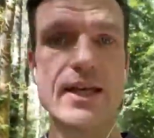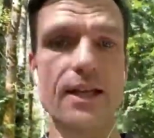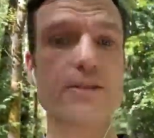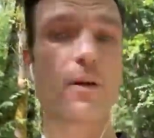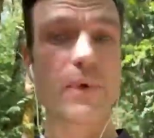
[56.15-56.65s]

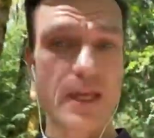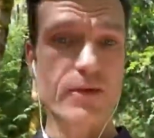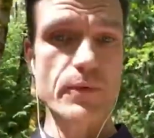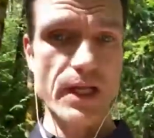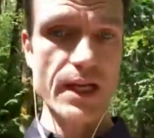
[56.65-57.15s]
In some cases
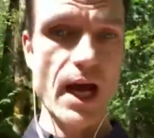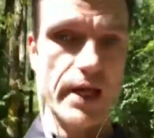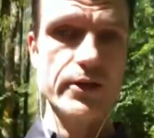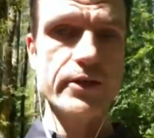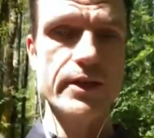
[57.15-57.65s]
we can get
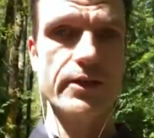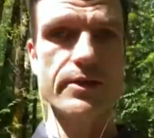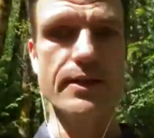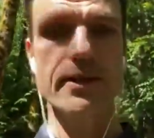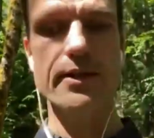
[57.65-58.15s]
higher.
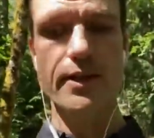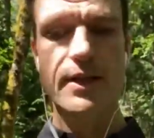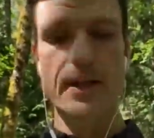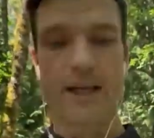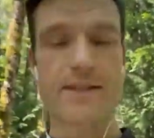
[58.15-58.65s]
There's
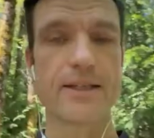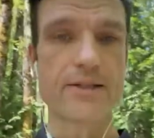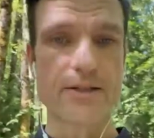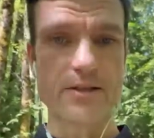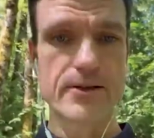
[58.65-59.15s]

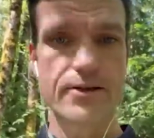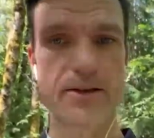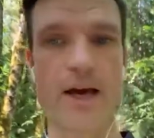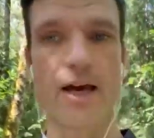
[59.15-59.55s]
assistance